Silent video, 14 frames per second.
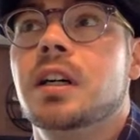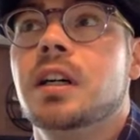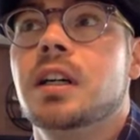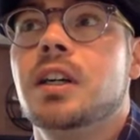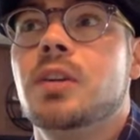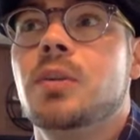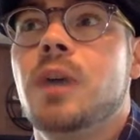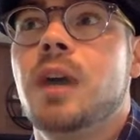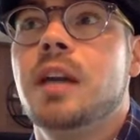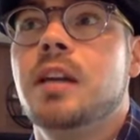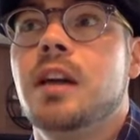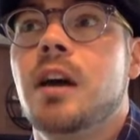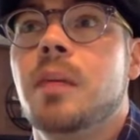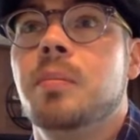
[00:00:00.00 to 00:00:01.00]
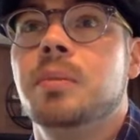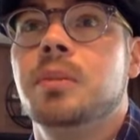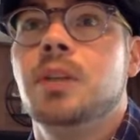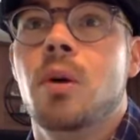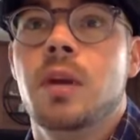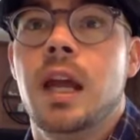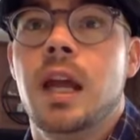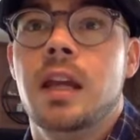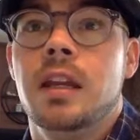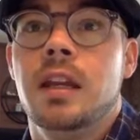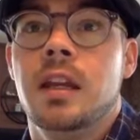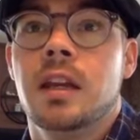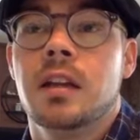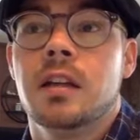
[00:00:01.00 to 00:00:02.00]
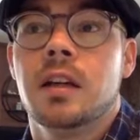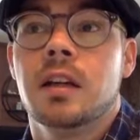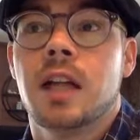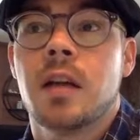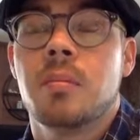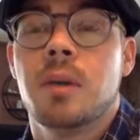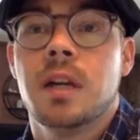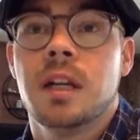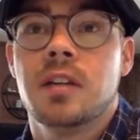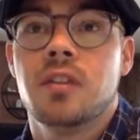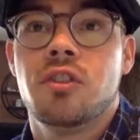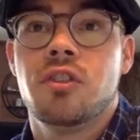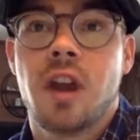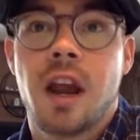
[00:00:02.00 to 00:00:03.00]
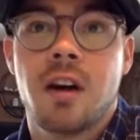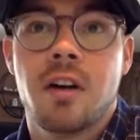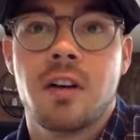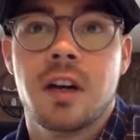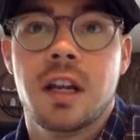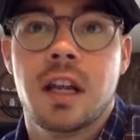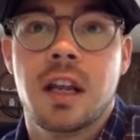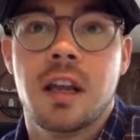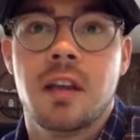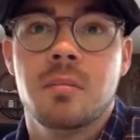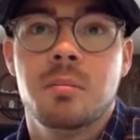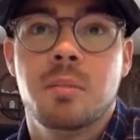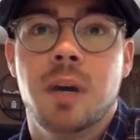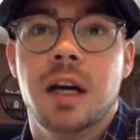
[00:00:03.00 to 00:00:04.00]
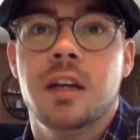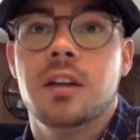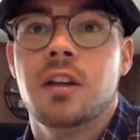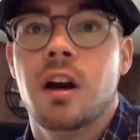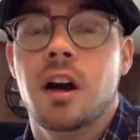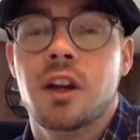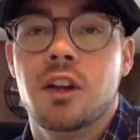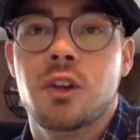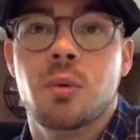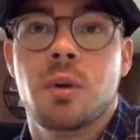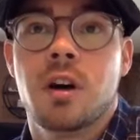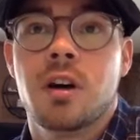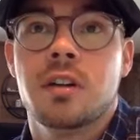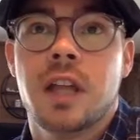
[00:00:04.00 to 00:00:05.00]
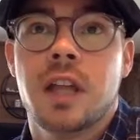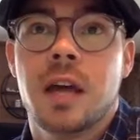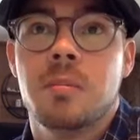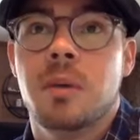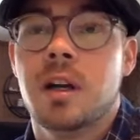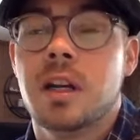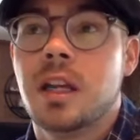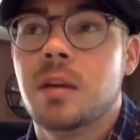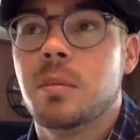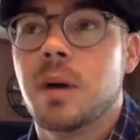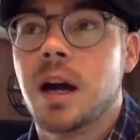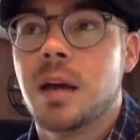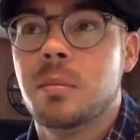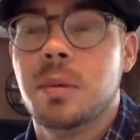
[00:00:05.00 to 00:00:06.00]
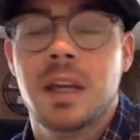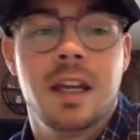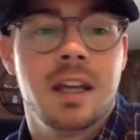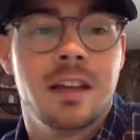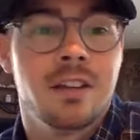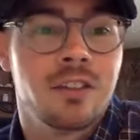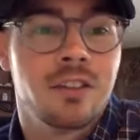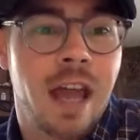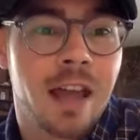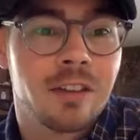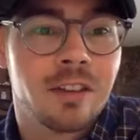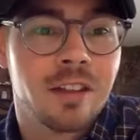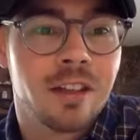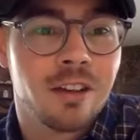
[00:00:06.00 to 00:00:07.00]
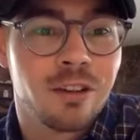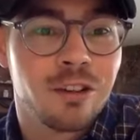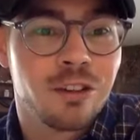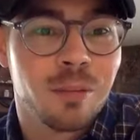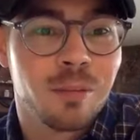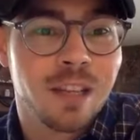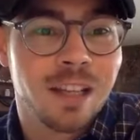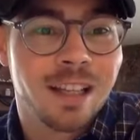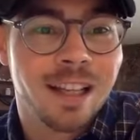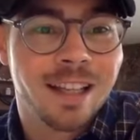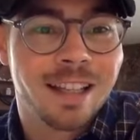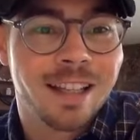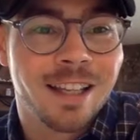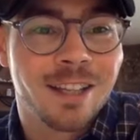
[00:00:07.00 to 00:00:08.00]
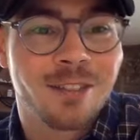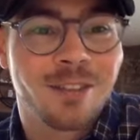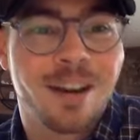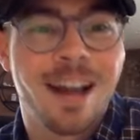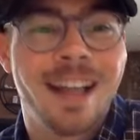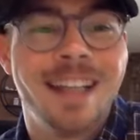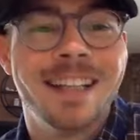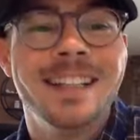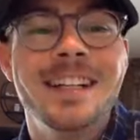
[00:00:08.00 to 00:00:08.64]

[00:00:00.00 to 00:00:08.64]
you end up donating a lot of money to charity, but you earn that money by being an assassin or something like this, right?